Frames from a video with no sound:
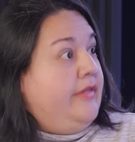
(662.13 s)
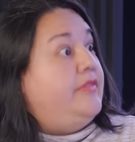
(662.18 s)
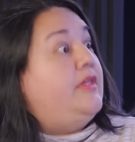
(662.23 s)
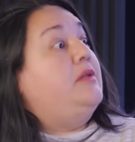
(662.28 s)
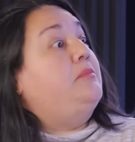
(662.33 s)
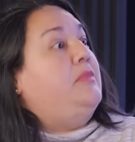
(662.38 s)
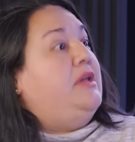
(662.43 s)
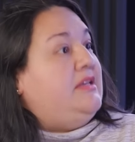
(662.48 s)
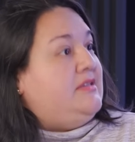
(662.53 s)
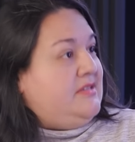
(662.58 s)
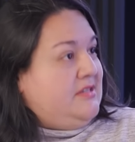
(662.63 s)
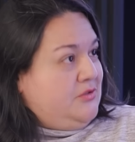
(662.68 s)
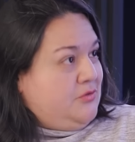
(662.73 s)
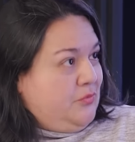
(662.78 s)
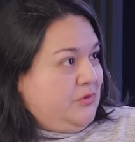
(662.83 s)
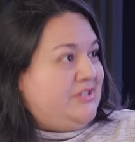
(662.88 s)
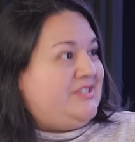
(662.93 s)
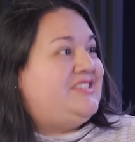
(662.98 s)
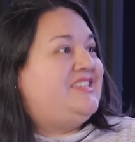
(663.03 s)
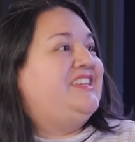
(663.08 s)
And then Macy's
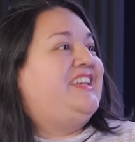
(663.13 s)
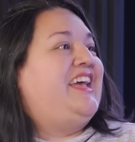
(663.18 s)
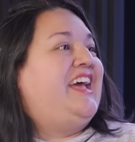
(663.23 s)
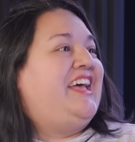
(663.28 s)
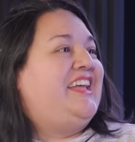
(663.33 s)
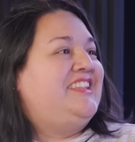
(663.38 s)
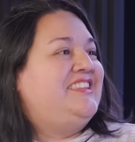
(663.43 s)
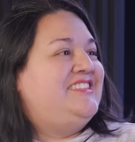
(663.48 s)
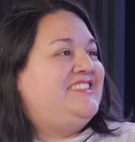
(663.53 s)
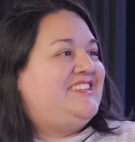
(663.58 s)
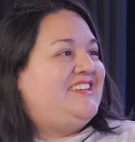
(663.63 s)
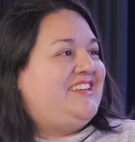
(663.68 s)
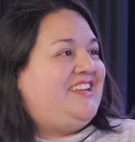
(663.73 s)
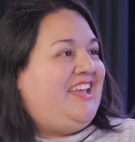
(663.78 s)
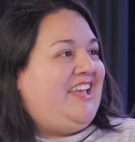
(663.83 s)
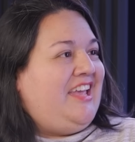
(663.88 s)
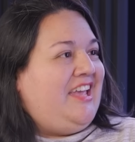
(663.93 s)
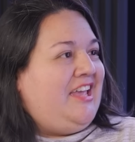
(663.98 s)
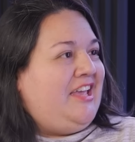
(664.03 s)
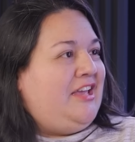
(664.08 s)
once again did
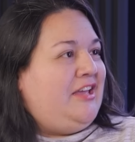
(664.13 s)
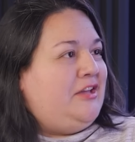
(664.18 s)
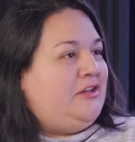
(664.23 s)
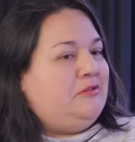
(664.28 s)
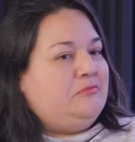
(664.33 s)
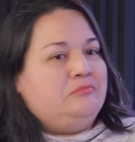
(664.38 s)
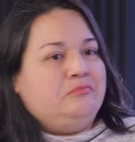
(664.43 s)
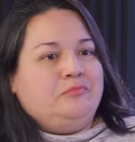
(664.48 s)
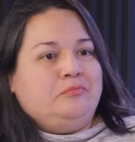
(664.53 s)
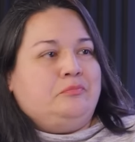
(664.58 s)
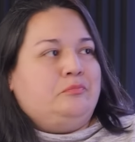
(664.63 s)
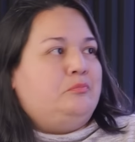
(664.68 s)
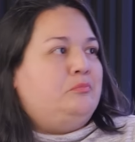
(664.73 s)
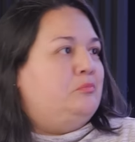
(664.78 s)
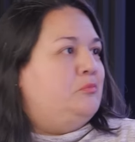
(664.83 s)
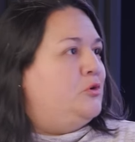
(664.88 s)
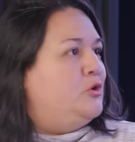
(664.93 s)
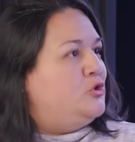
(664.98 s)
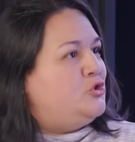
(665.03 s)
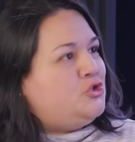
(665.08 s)
a
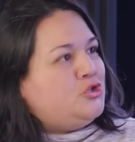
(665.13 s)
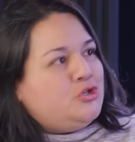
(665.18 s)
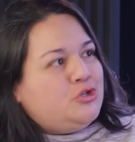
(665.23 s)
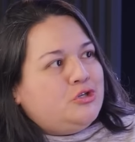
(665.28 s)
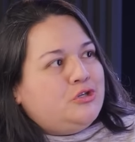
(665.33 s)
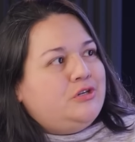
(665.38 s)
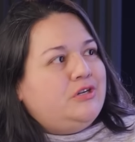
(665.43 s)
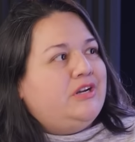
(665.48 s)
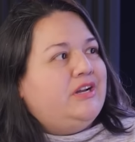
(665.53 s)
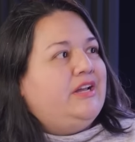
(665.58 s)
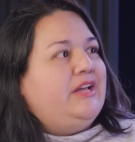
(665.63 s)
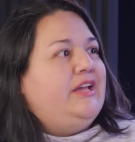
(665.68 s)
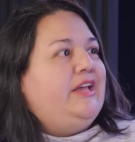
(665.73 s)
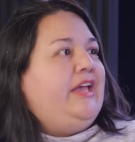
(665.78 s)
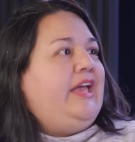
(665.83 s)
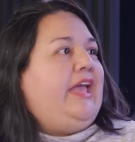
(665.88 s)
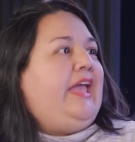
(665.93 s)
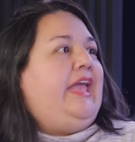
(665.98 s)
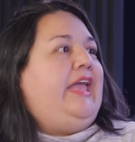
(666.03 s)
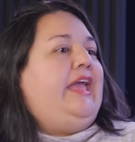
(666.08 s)
merger.
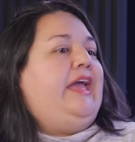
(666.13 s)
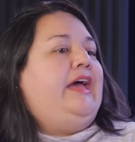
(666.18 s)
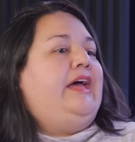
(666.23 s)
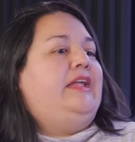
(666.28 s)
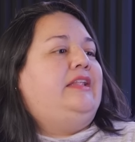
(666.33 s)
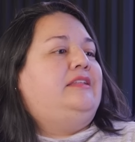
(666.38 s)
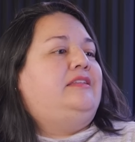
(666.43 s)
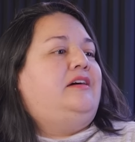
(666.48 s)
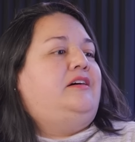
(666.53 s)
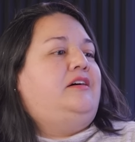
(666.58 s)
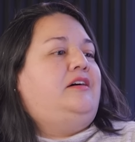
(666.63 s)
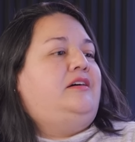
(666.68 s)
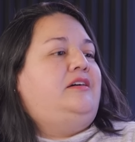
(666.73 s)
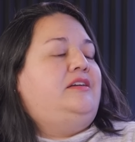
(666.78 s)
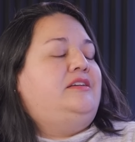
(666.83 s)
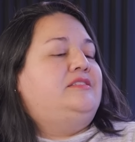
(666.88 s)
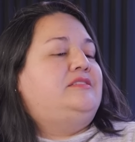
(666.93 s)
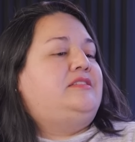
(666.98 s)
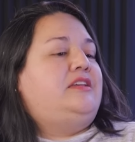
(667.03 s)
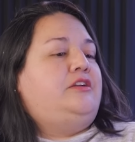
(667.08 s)
And
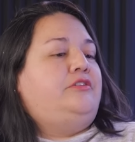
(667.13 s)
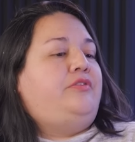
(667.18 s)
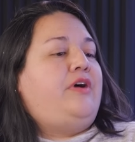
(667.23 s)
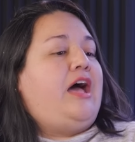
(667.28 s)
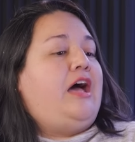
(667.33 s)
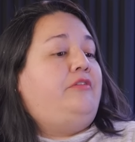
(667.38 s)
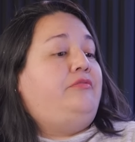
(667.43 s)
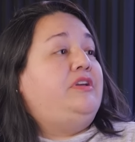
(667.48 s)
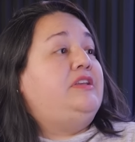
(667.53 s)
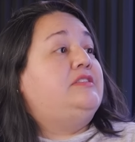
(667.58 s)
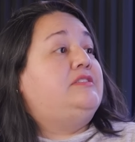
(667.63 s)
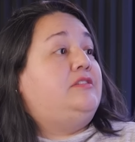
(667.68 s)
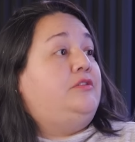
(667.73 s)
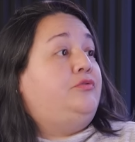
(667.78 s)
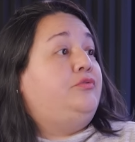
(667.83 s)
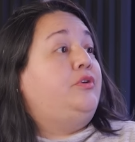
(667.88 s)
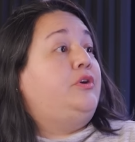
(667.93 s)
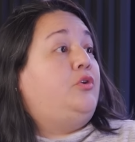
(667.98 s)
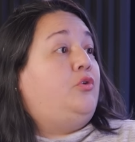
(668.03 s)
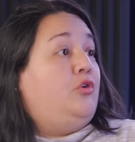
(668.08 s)
instead of having
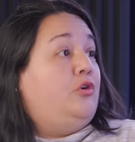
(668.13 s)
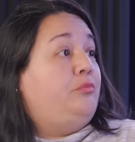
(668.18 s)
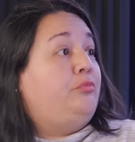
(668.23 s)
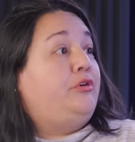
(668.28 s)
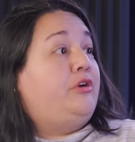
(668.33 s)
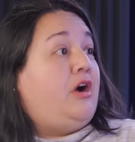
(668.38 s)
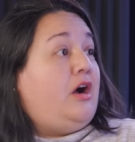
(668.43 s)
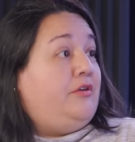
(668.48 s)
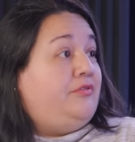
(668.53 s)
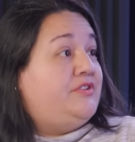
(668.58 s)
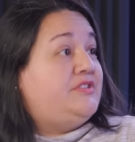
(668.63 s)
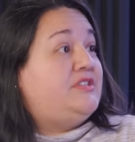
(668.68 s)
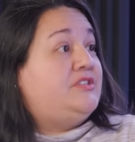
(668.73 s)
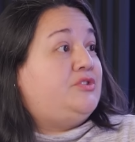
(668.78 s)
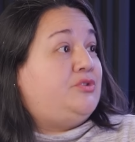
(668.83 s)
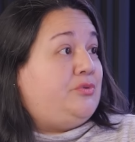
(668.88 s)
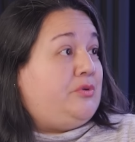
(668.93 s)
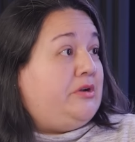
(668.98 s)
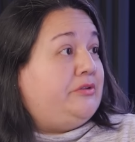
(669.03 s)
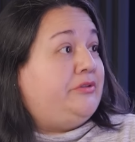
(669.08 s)
different corporate
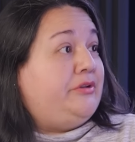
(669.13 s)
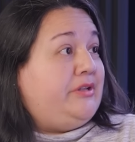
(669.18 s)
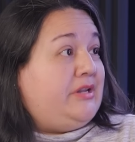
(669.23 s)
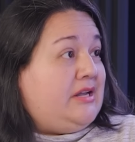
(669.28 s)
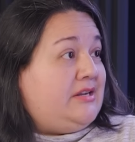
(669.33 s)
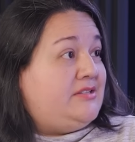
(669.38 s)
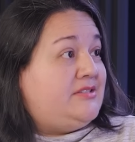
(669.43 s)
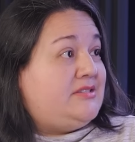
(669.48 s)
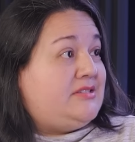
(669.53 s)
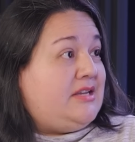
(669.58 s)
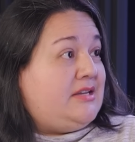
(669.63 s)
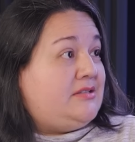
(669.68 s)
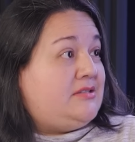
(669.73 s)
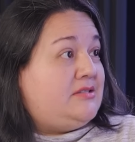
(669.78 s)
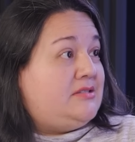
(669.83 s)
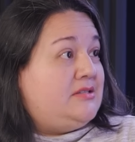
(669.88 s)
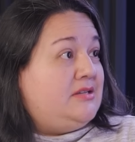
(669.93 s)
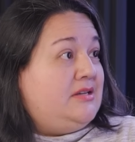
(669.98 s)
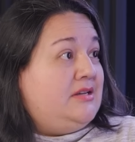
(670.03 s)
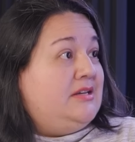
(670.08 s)
offices throughout the United
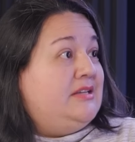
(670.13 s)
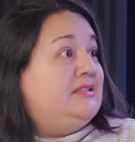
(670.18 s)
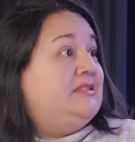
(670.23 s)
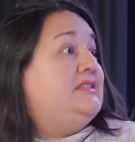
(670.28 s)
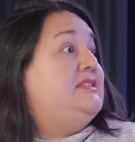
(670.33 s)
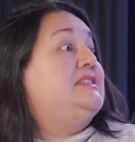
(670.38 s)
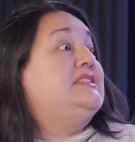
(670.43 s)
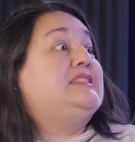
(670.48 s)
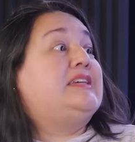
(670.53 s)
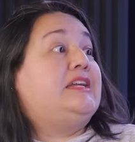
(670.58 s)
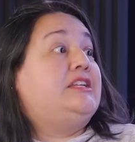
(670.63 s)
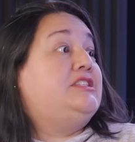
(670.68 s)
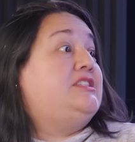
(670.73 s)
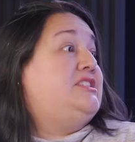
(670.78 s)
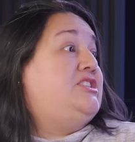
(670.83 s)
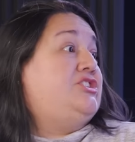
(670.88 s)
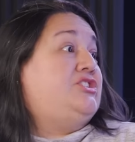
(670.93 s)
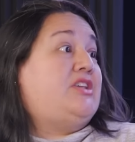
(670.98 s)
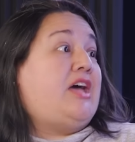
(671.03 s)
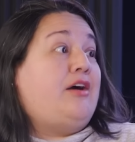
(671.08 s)
States, they decided
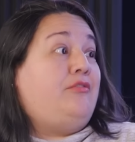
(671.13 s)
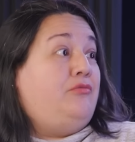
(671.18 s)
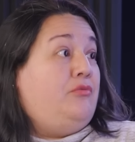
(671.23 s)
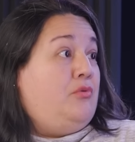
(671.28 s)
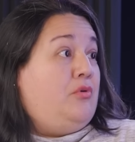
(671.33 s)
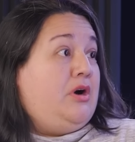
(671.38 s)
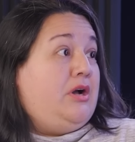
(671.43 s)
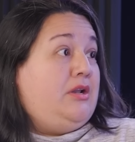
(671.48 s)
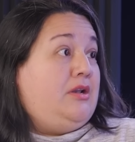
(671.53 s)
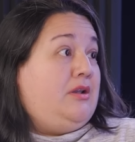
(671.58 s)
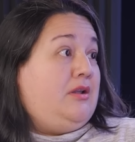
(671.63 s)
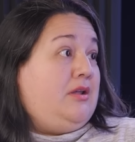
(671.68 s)
to just have one.